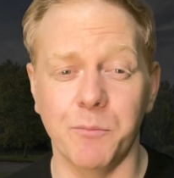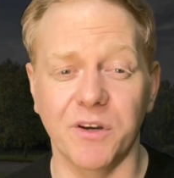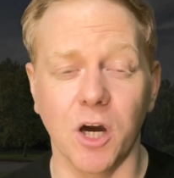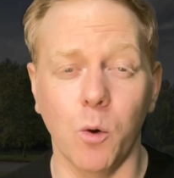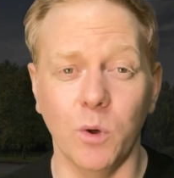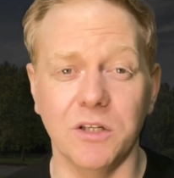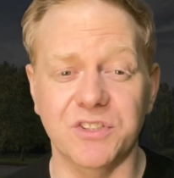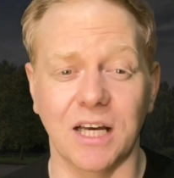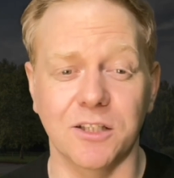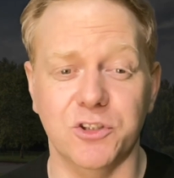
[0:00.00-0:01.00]
we've got Will
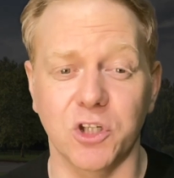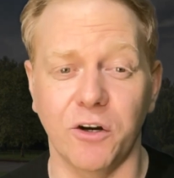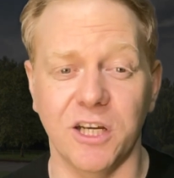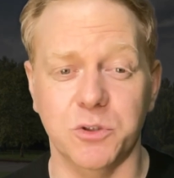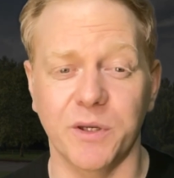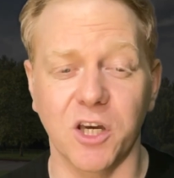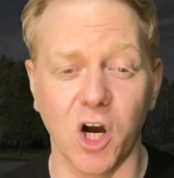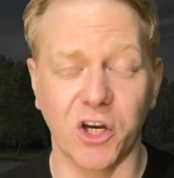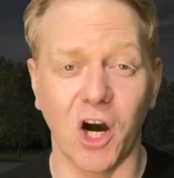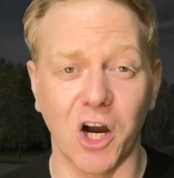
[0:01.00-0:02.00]
Zalatoris, we've
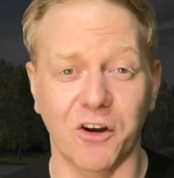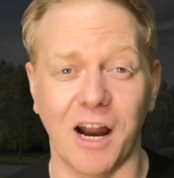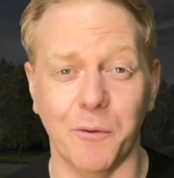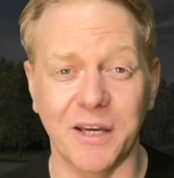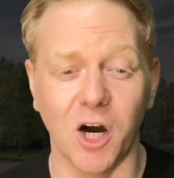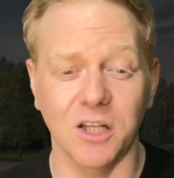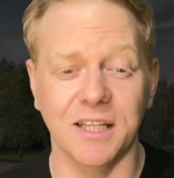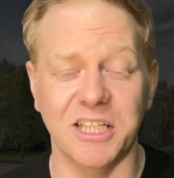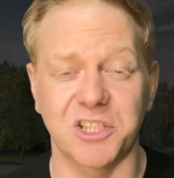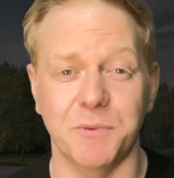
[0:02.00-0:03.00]
got Kokrak, we've got
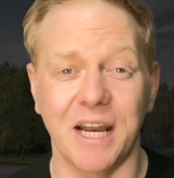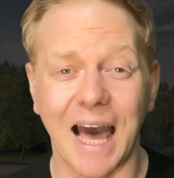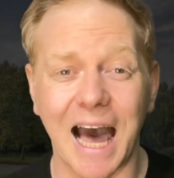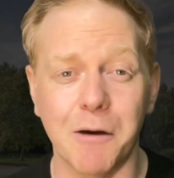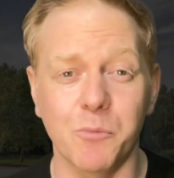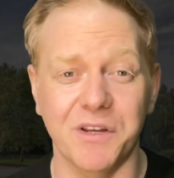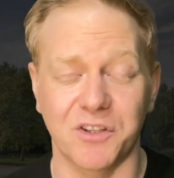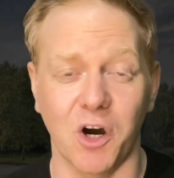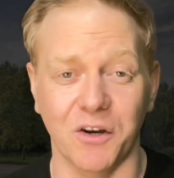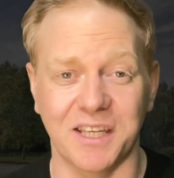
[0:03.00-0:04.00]
Leishman, and we've
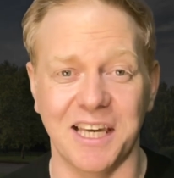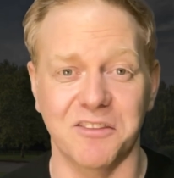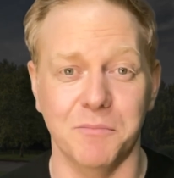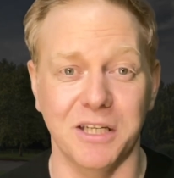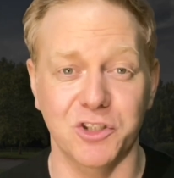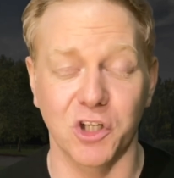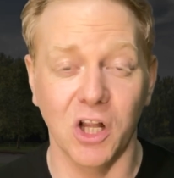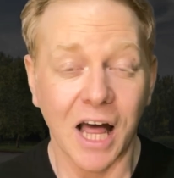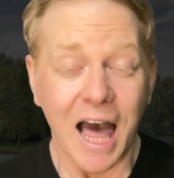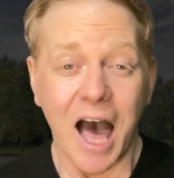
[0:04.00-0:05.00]
got Keith Mitchell.